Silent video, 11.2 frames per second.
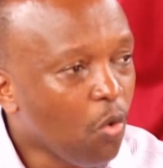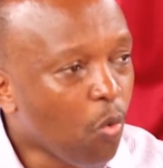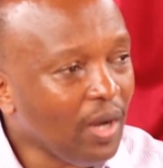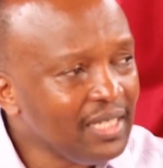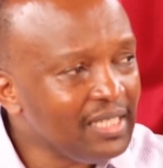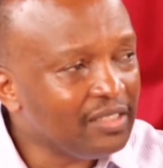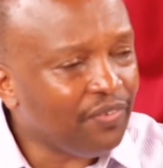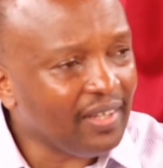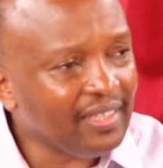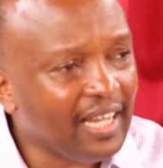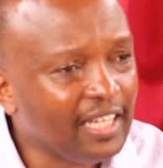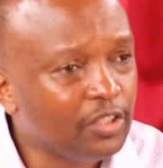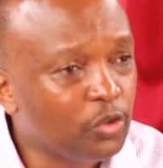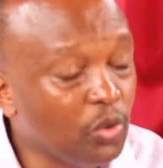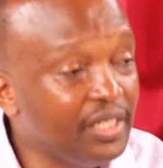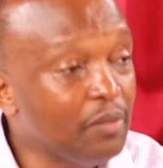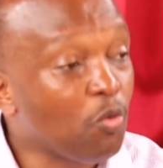what his Father had
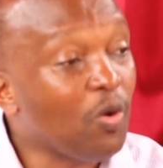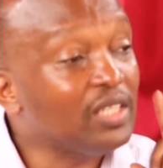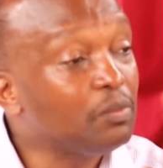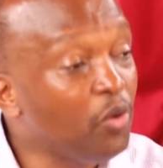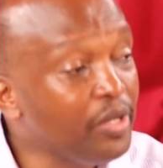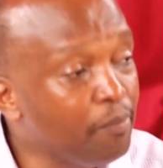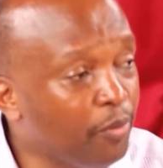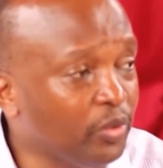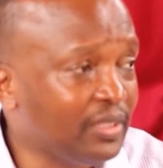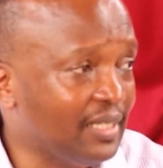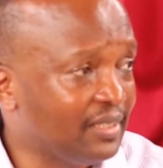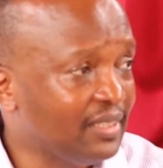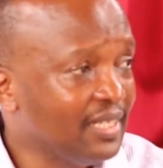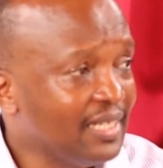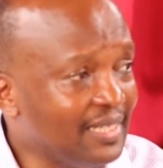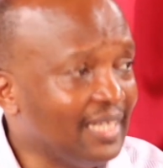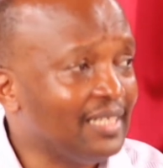told him, was more important
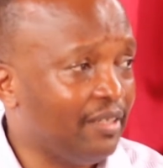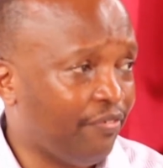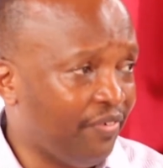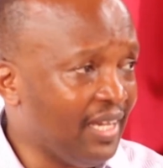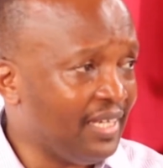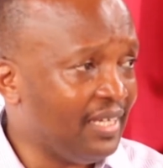than the fear